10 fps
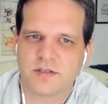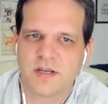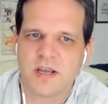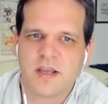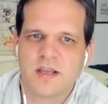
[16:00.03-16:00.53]
this?
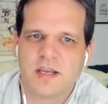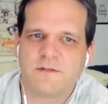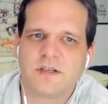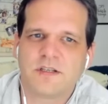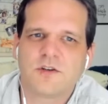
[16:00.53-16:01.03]

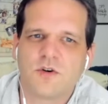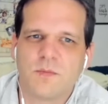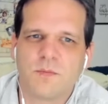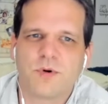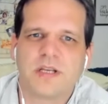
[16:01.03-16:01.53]
If this
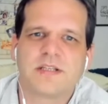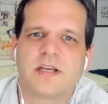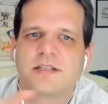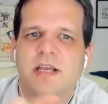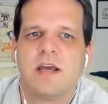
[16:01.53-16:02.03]
term brings
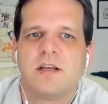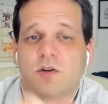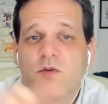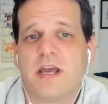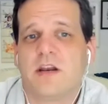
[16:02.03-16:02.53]
us
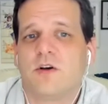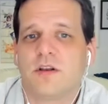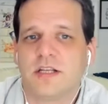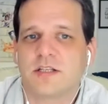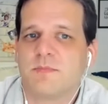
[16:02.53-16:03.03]
the right
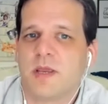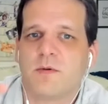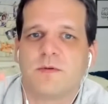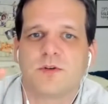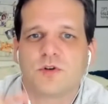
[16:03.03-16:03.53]
audience,
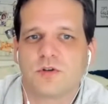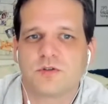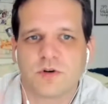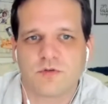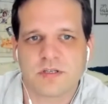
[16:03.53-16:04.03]
maybe we should
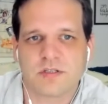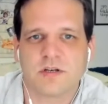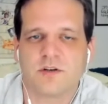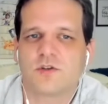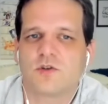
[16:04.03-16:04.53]
also address it
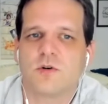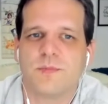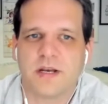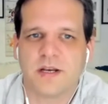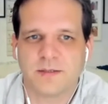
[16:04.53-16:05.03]
on social
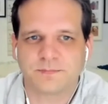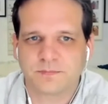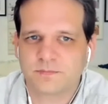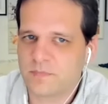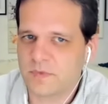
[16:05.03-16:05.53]
media.
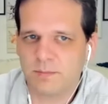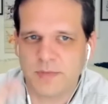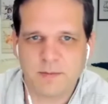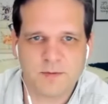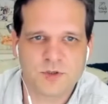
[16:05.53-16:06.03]

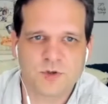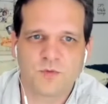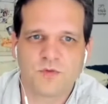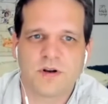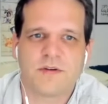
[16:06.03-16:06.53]
Maybe we should
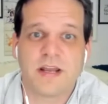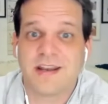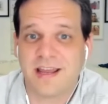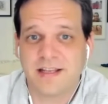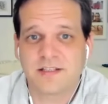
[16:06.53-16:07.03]
run
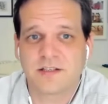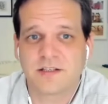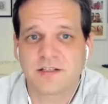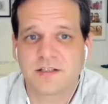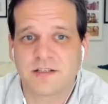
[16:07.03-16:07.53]
ads
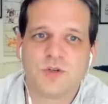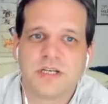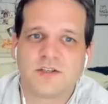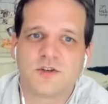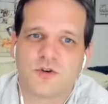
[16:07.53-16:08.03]
to
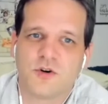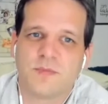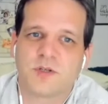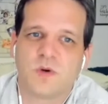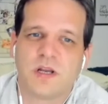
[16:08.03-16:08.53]
this
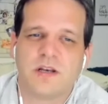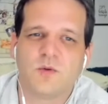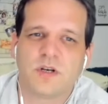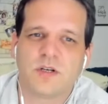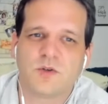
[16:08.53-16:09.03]
term as well in
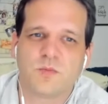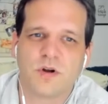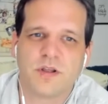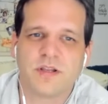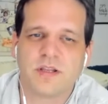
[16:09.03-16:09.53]
order to
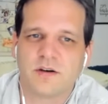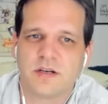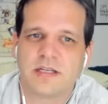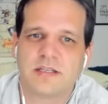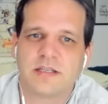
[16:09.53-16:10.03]
broaden the
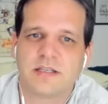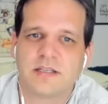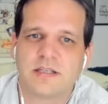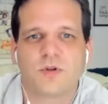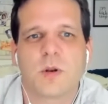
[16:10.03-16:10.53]
audience and to
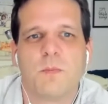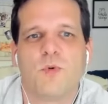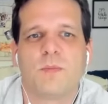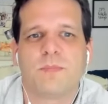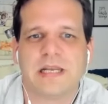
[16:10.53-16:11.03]
put
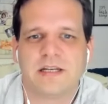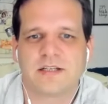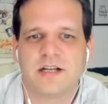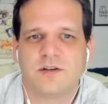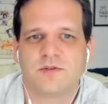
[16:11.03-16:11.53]
more
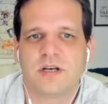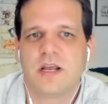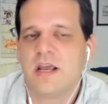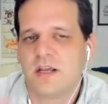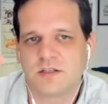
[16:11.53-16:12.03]
pillars down to it.
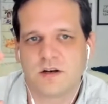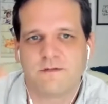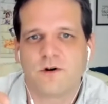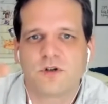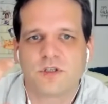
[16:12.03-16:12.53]
So the
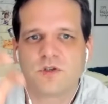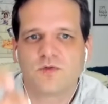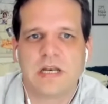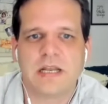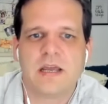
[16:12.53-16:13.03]
focus is
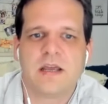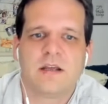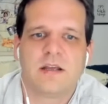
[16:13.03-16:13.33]
really